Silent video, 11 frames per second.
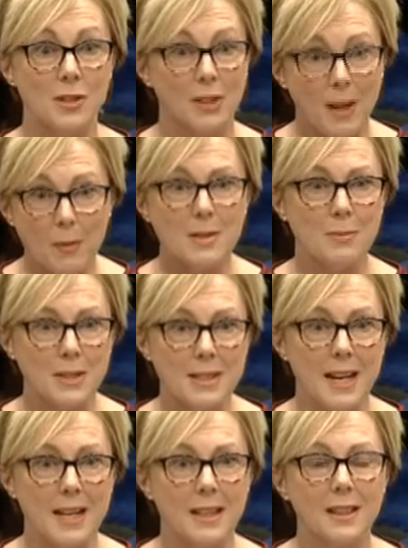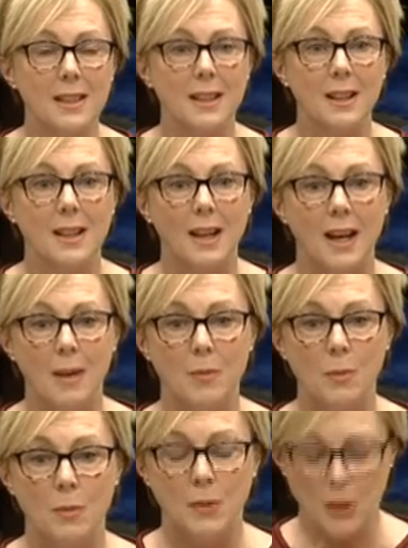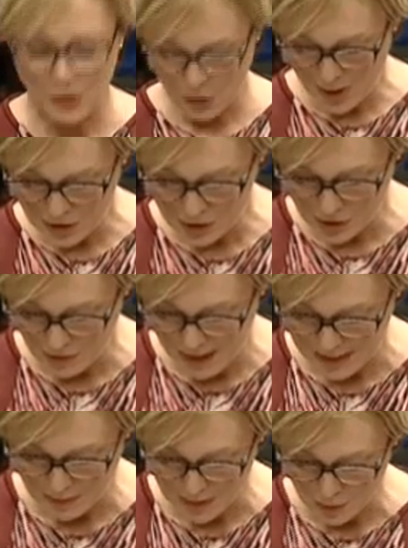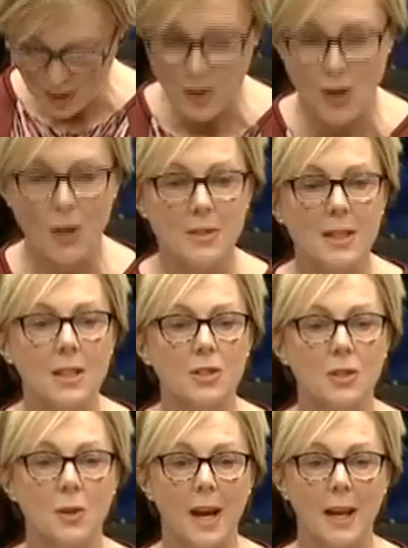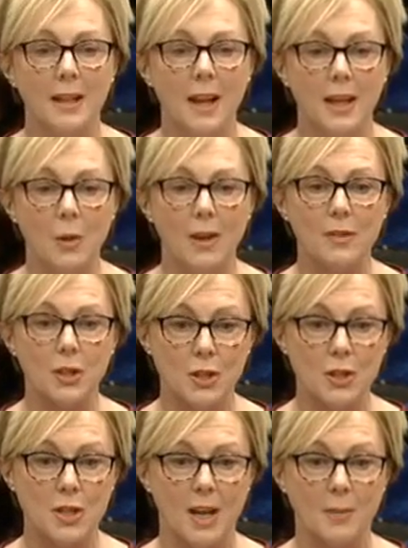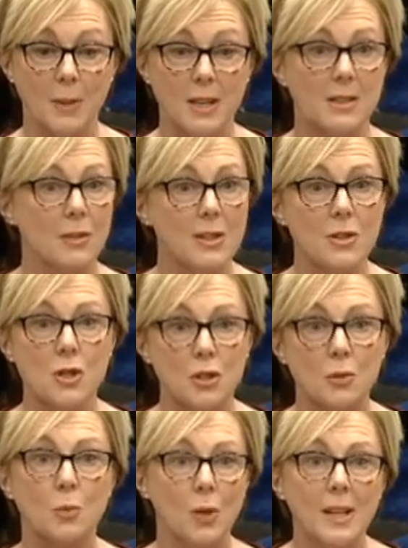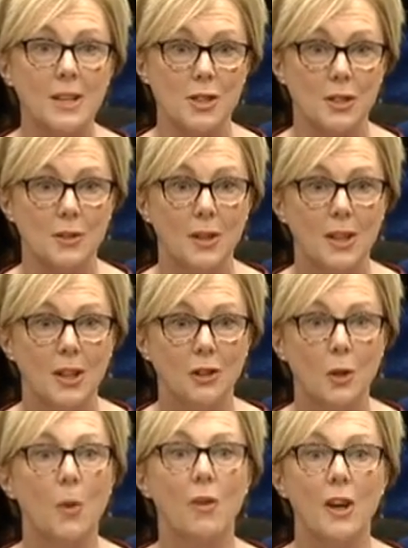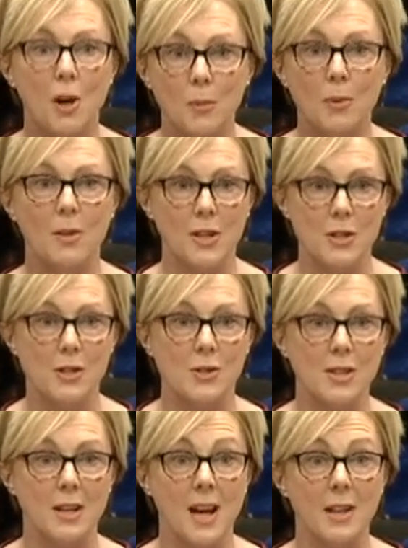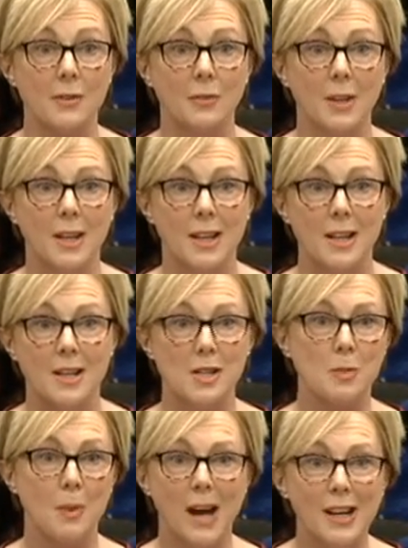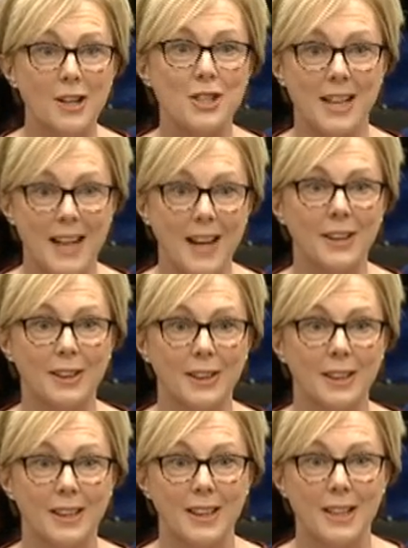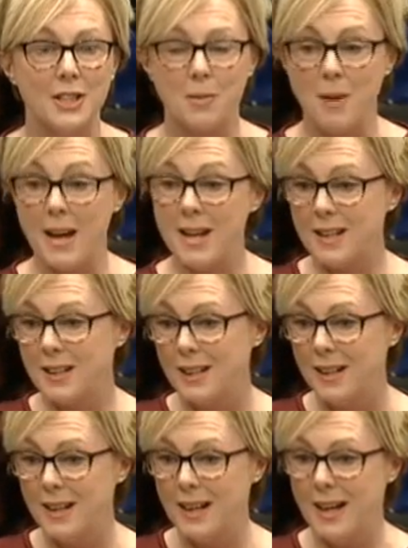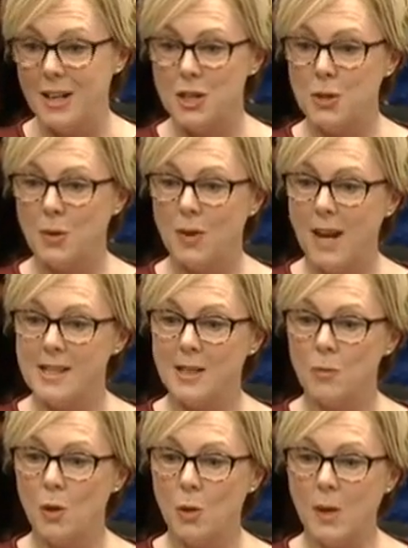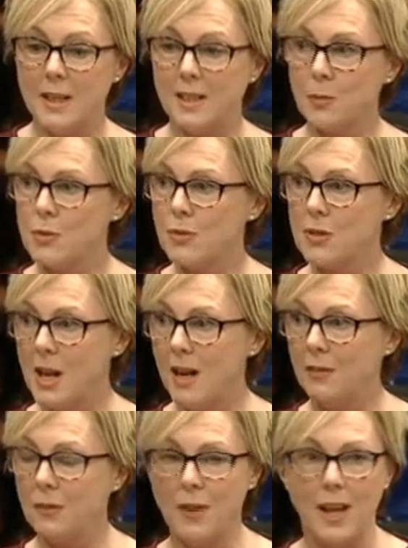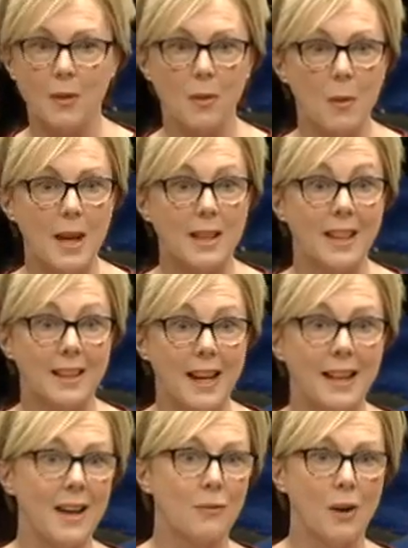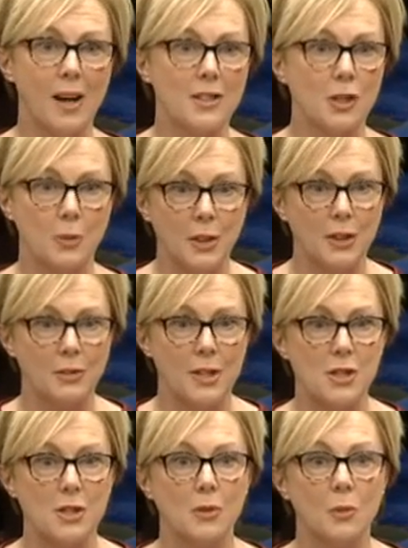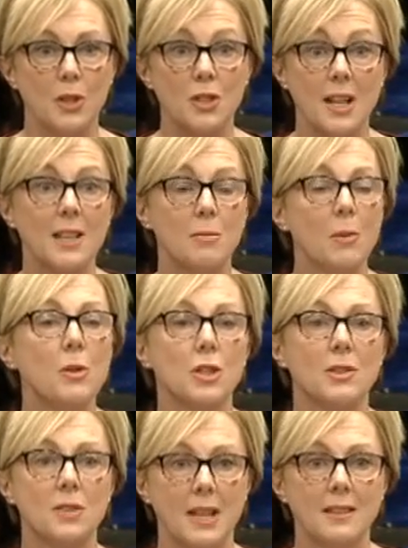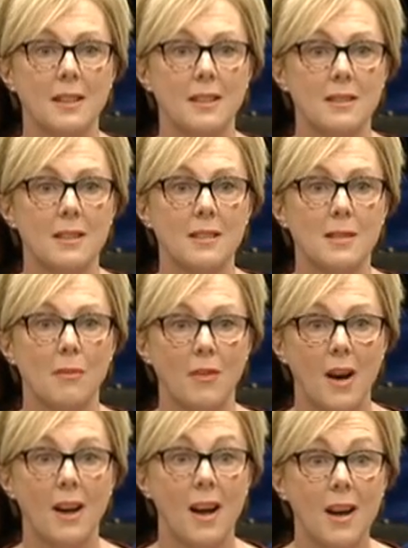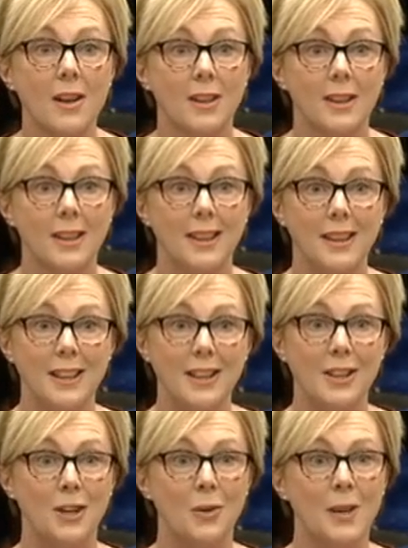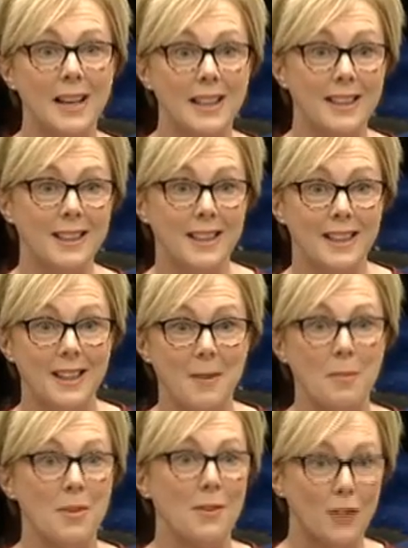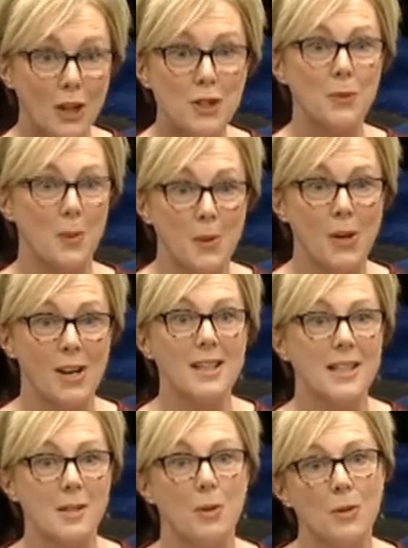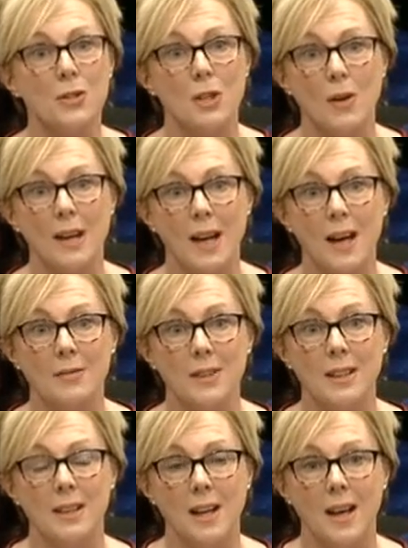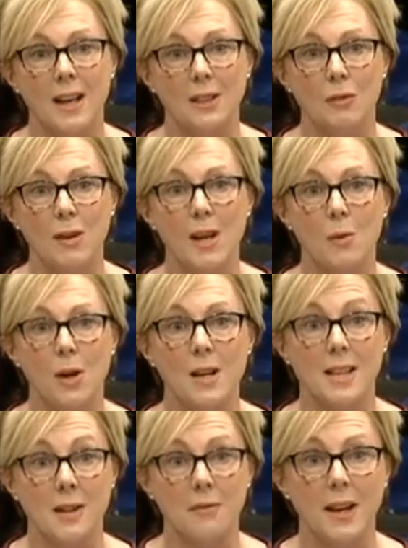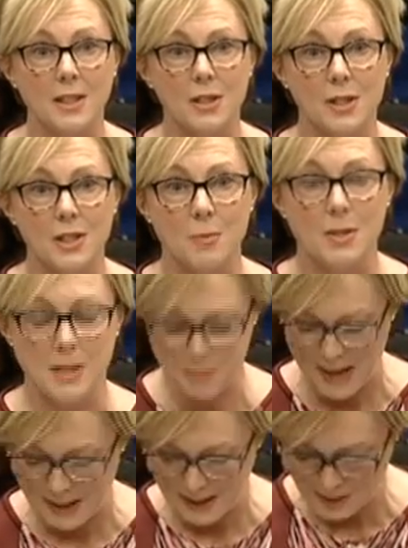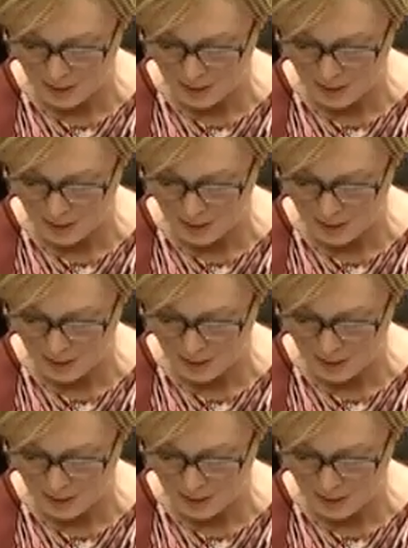so that was a mistake. The other questions you've asked me is what caused the issue, and I know I've touched on it because there isn't just one issue. There were a number of issues that kind of conspired together to make an issue arise in one week that was resolved the following week that then gave rise to another issue, which tells me we should have tested this system far longer, in virtual world as opposed to going live in the real world and affecting customers as badly as